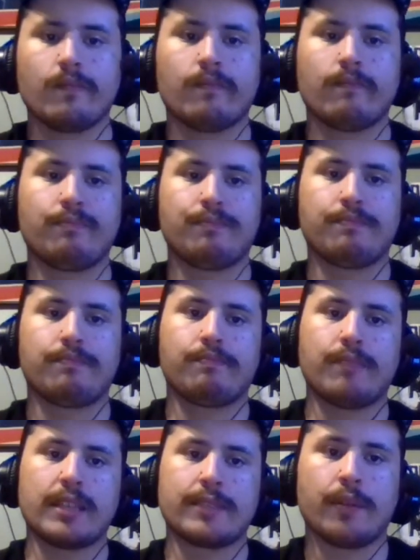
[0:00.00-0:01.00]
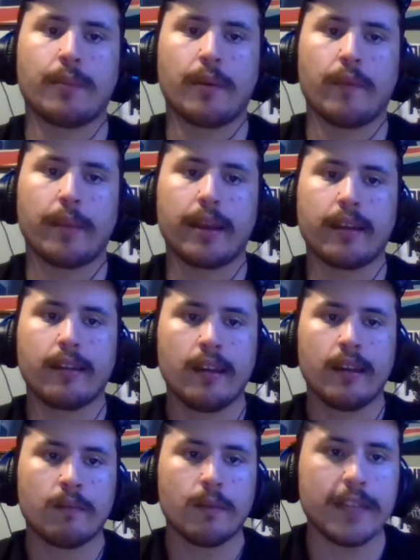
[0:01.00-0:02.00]
That's from
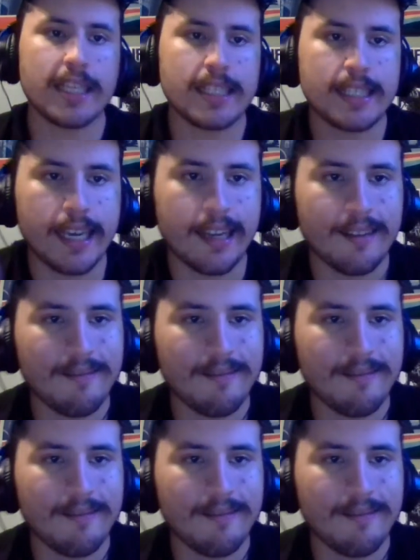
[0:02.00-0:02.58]
That's sad.